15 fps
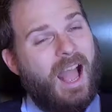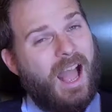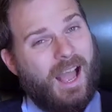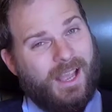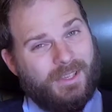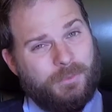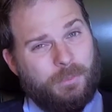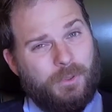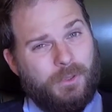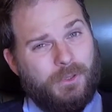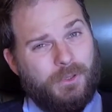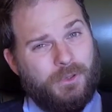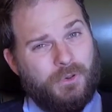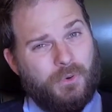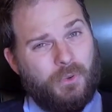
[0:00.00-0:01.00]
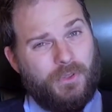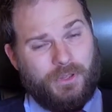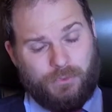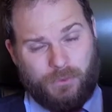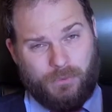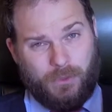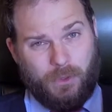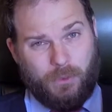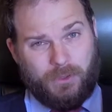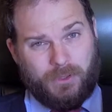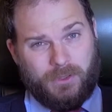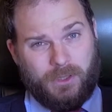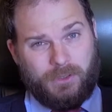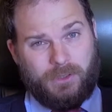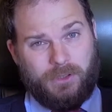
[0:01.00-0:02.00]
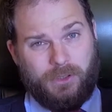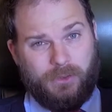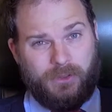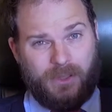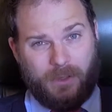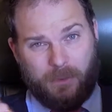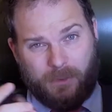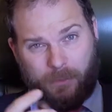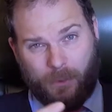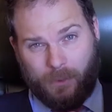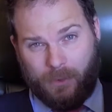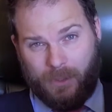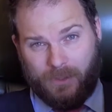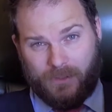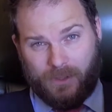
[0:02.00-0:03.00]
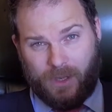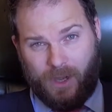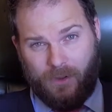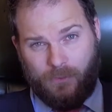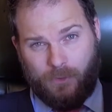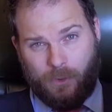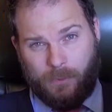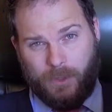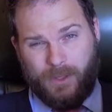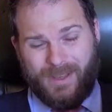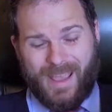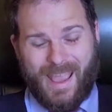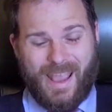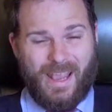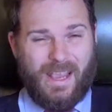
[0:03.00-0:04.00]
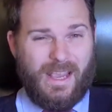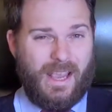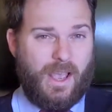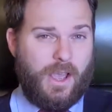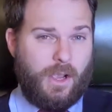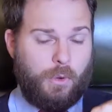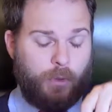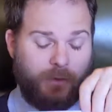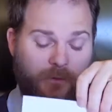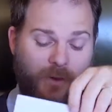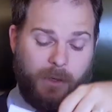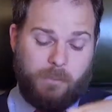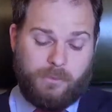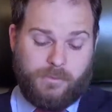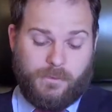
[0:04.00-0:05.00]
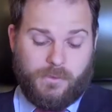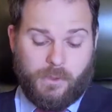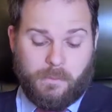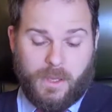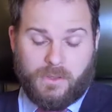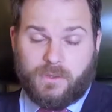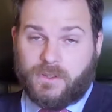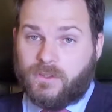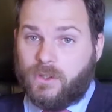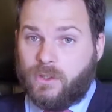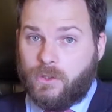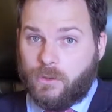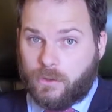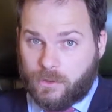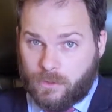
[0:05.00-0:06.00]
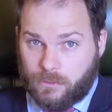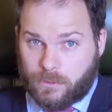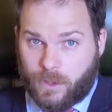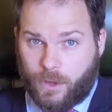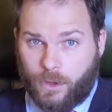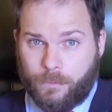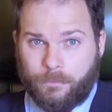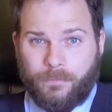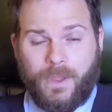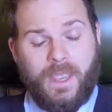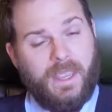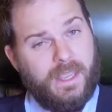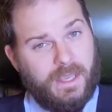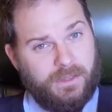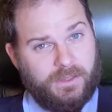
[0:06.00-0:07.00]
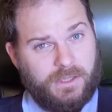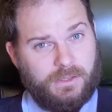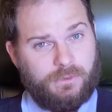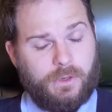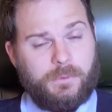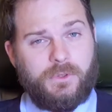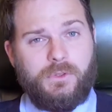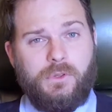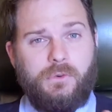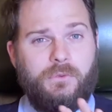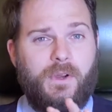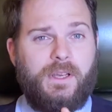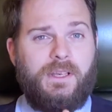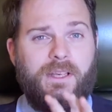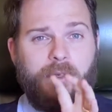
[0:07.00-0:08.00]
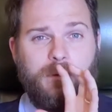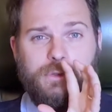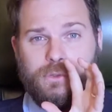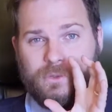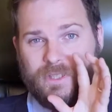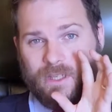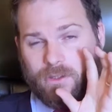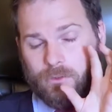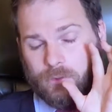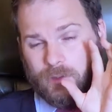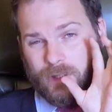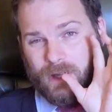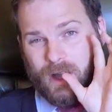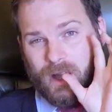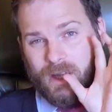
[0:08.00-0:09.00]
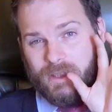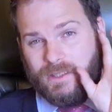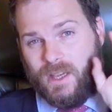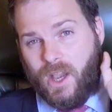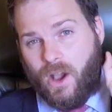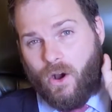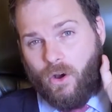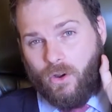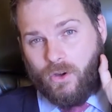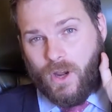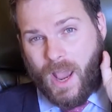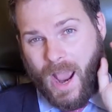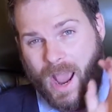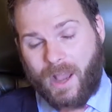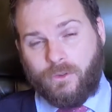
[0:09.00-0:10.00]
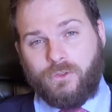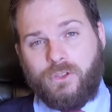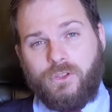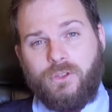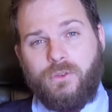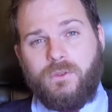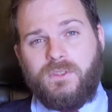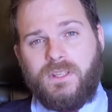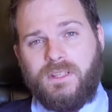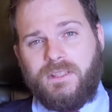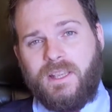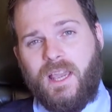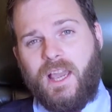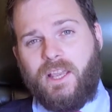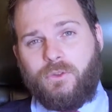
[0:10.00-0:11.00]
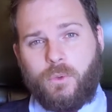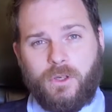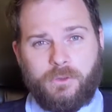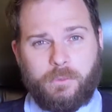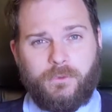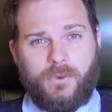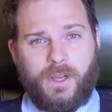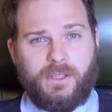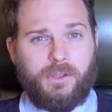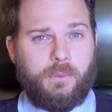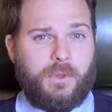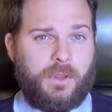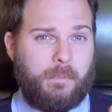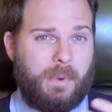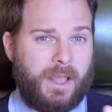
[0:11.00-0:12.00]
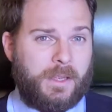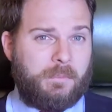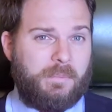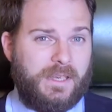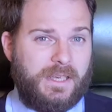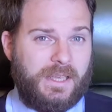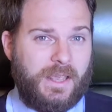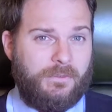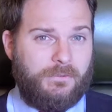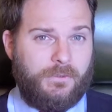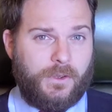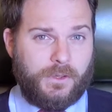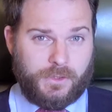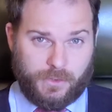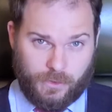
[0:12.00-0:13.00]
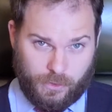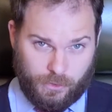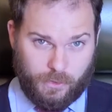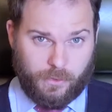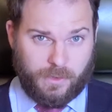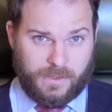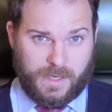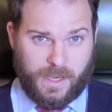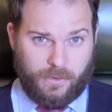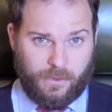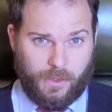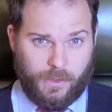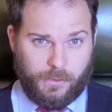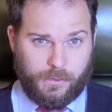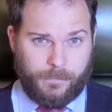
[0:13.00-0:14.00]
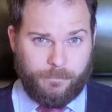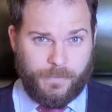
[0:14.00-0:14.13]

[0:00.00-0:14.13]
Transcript: As per usual, this review was conducted using the Bespoke Unit Cigar Formula, a quantifiable review matrix that you can use at home. In the description you'll find a link which will take you to a guide on how to use it, as well as provide you with a blank PDF version that you can download.